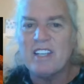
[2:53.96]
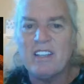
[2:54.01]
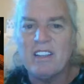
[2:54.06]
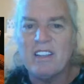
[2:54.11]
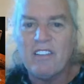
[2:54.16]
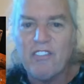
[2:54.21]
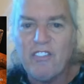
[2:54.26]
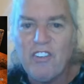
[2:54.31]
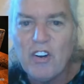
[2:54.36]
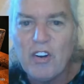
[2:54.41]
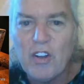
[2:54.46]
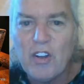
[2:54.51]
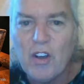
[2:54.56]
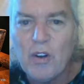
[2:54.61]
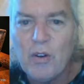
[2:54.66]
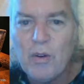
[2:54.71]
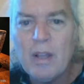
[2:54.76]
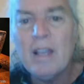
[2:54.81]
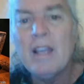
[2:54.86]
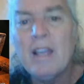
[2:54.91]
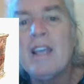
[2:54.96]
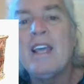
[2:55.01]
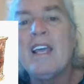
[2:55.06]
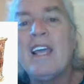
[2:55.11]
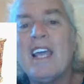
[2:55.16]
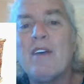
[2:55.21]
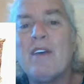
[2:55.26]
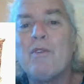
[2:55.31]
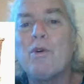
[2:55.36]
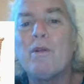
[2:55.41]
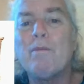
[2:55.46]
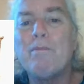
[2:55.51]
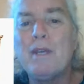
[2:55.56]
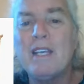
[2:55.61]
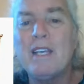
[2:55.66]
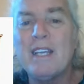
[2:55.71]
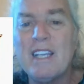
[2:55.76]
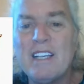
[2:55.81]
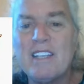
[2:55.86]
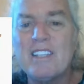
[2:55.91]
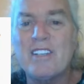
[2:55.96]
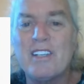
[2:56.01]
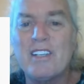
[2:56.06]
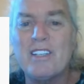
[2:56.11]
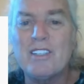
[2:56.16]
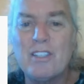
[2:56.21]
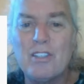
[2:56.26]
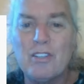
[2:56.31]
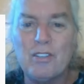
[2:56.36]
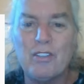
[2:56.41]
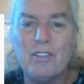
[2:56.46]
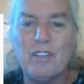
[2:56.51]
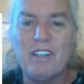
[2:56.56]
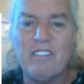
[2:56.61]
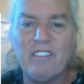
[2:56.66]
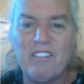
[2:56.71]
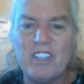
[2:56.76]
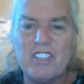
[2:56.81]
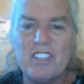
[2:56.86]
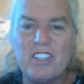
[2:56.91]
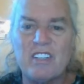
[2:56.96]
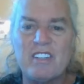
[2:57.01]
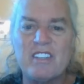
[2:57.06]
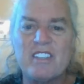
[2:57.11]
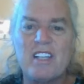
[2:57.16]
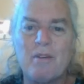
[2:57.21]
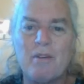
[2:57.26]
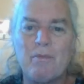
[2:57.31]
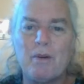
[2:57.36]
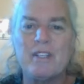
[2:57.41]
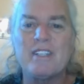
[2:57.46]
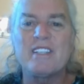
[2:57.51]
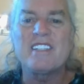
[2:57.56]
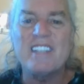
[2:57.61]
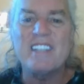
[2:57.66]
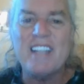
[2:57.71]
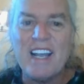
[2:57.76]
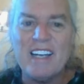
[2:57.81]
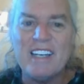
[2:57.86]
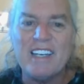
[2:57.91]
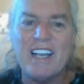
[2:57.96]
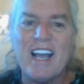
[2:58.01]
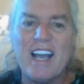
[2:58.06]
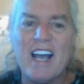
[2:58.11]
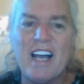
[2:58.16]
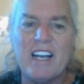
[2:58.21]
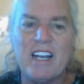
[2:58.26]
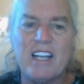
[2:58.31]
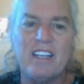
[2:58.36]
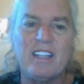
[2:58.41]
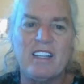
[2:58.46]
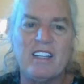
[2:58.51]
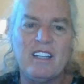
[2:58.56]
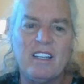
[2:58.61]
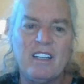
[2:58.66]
see in the photo, it would be easy to envision someone standing on it